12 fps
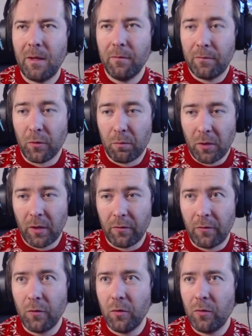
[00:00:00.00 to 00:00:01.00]
For part
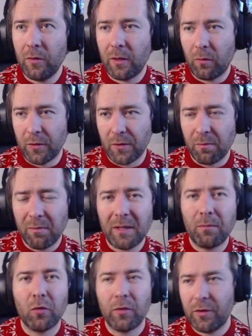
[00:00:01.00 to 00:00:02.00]
2, that was a
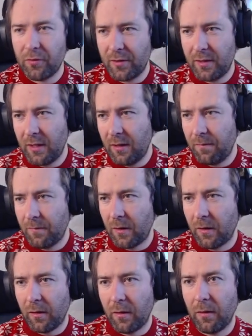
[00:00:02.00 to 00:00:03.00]
bit more interesting
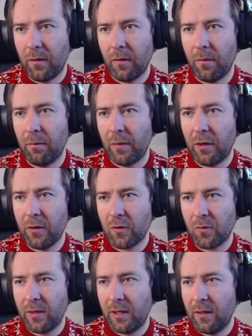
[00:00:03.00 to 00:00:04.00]

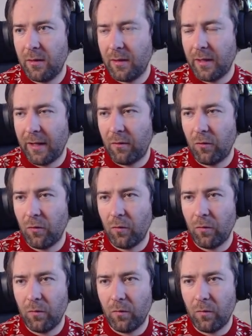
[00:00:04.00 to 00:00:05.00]
because we had
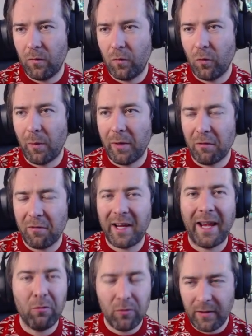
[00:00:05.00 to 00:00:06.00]
to do a bit of
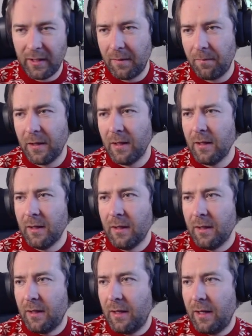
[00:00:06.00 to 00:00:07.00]
counting.
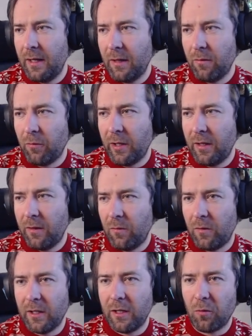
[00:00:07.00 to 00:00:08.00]
And we
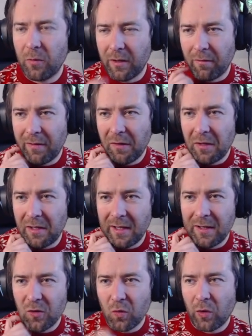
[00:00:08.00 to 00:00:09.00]
did it with a very
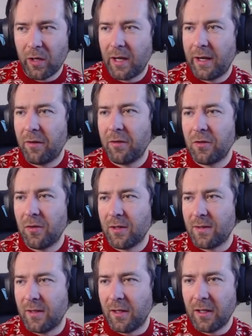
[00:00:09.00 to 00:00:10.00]
dense one-liner, as you can
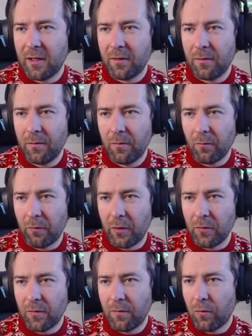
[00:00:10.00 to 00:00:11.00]
see here. We
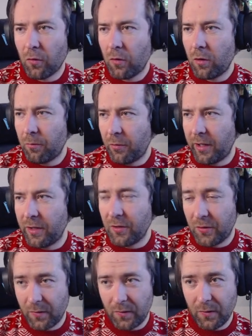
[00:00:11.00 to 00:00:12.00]
used 4
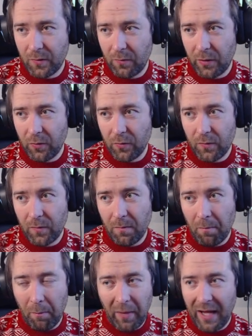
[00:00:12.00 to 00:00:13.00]
comprehensions, we used
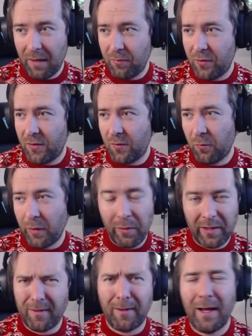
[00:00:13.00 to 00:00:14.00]
maps, we
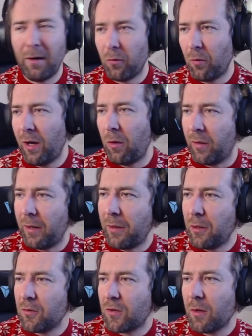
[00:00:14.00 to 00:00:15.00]
went all out, wow, and we
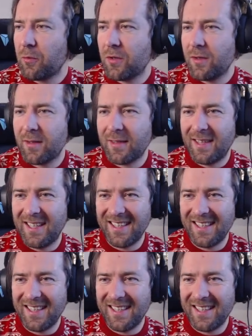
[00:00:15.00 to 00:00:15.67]
used options.